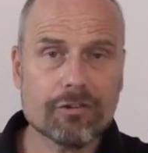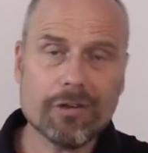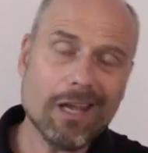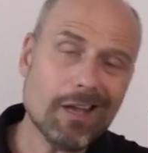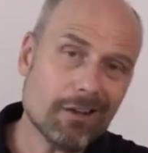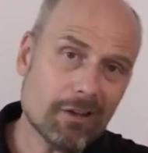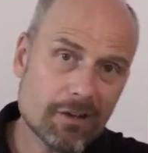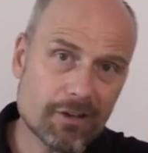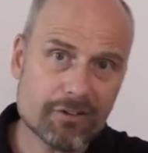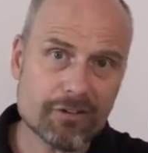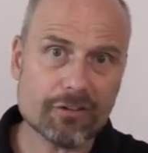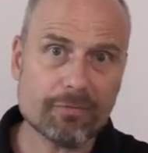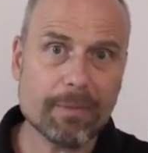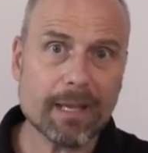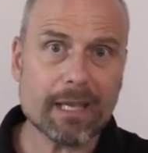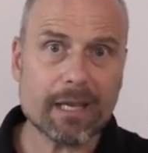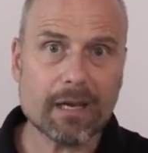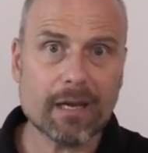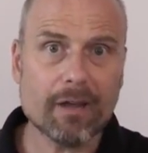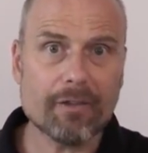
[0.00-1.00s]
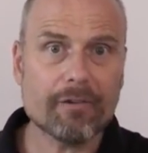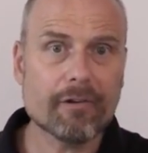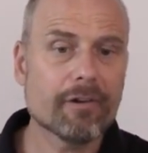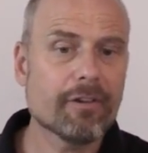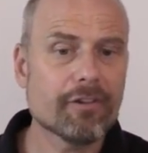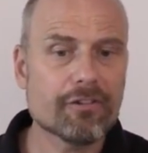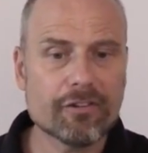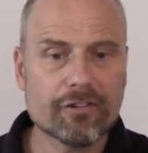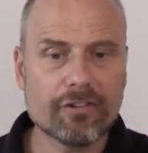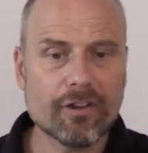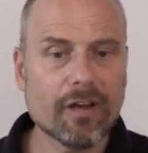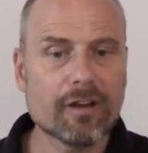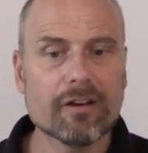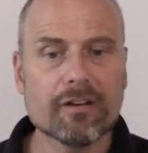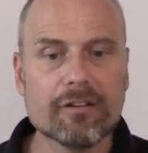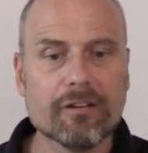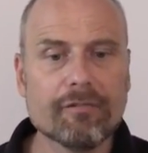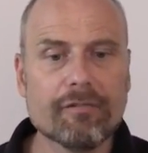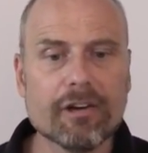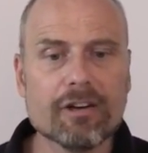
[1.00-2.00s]
Yeah, you could just make another. They're just
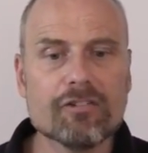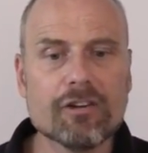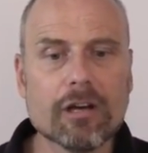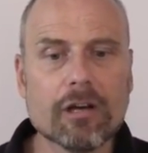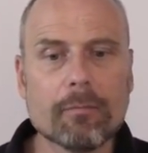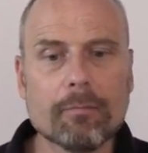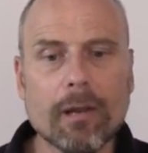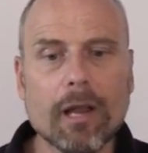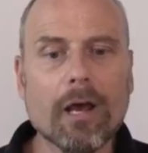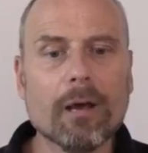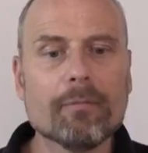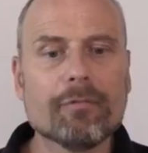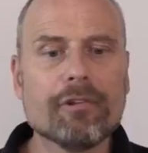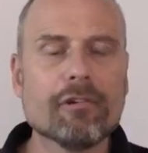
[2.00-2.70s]
undifferentiated blobs.